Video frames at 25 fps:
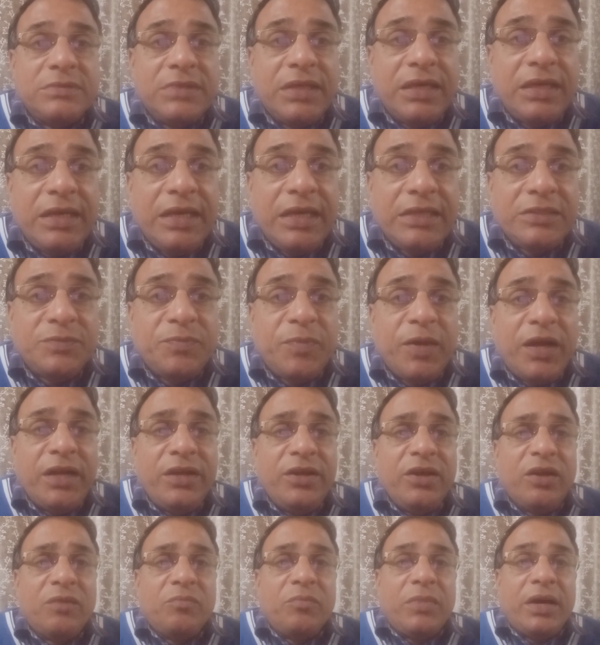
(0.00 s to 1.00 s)
expand
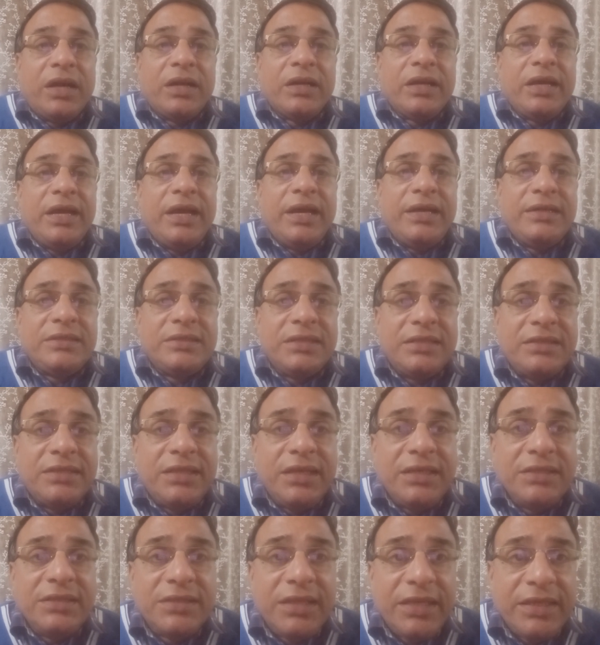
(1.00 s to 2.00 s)
your markets and
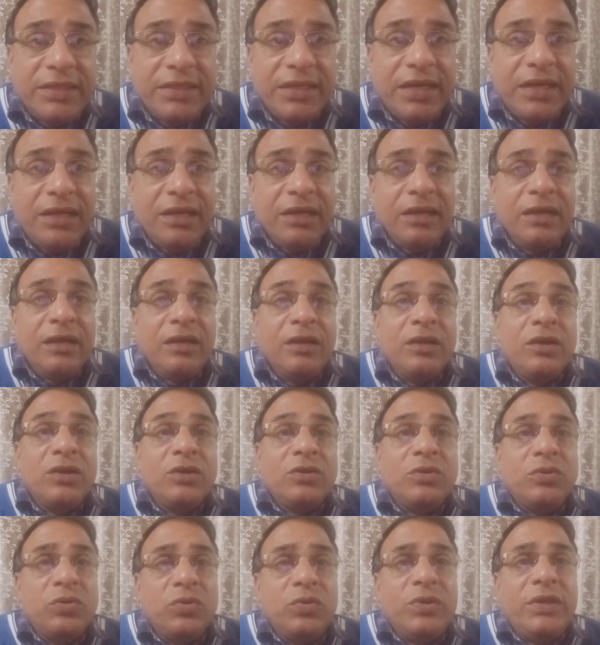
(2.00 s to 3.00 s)
things like that,
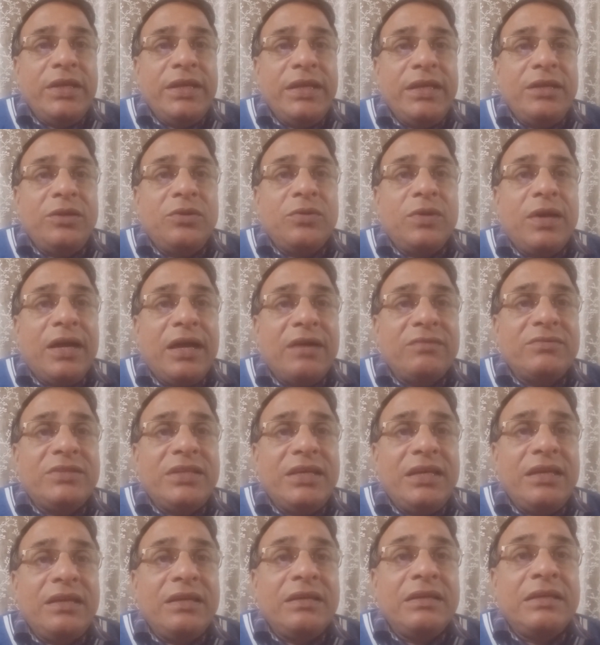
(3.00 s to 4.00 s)
you need to have
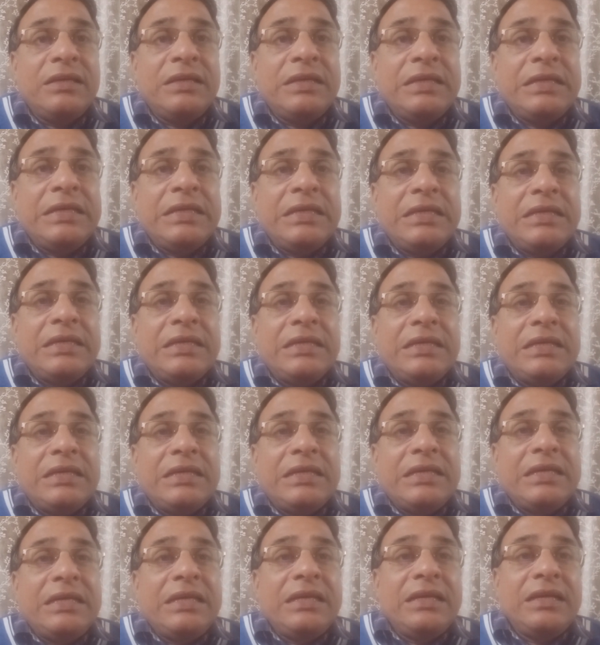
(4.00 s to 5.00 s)
the
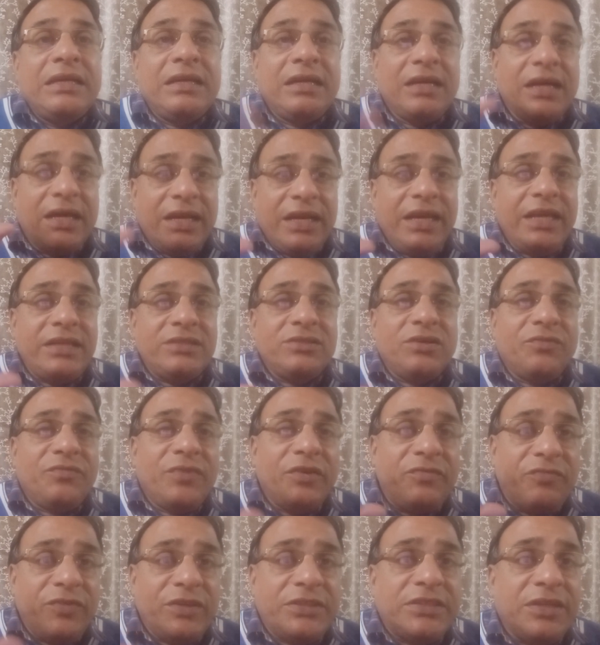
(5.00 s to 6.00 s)
courage of a
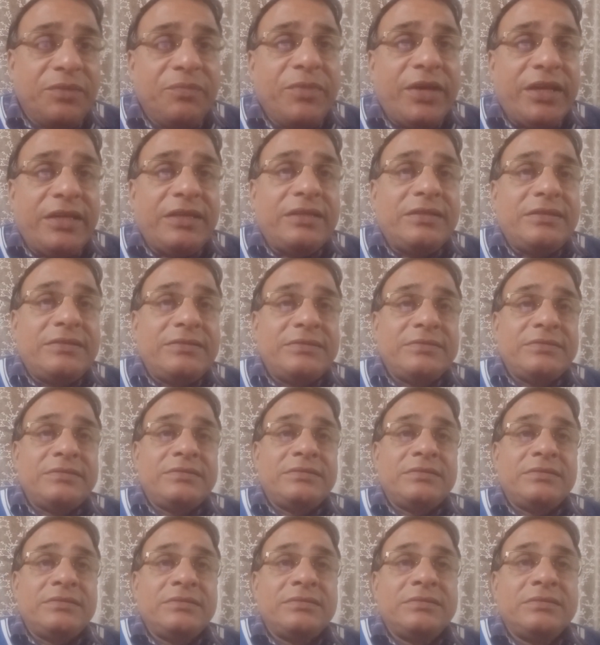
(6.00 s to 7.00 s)
fisherman
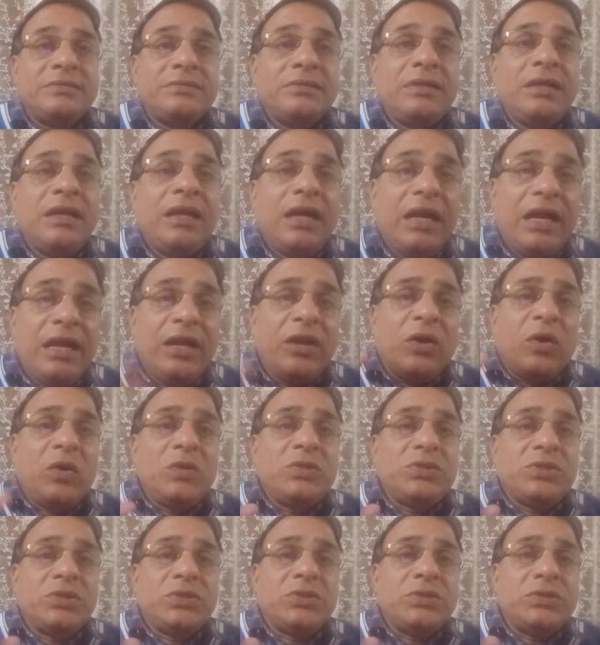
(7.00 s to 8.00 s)
and
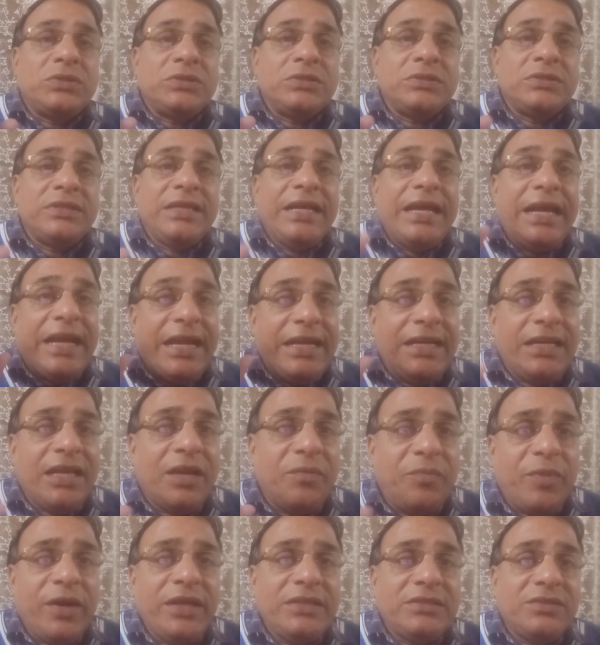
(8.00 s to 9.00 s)
also the
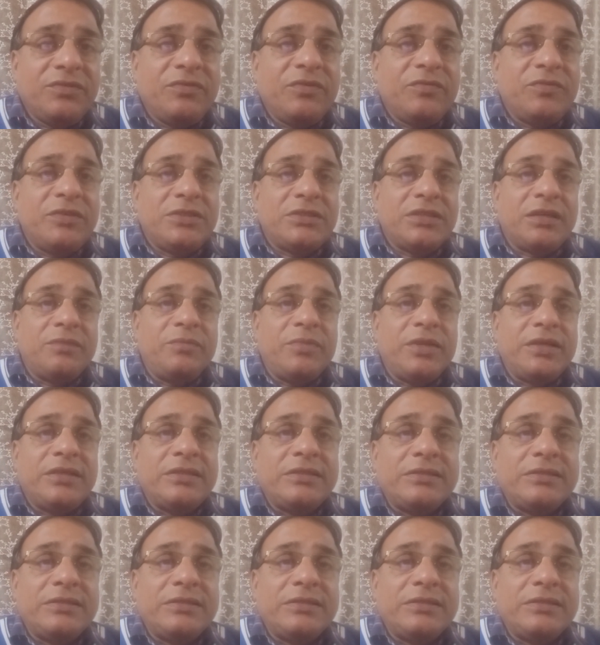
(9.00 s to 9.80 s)
enterprise of a fisherman.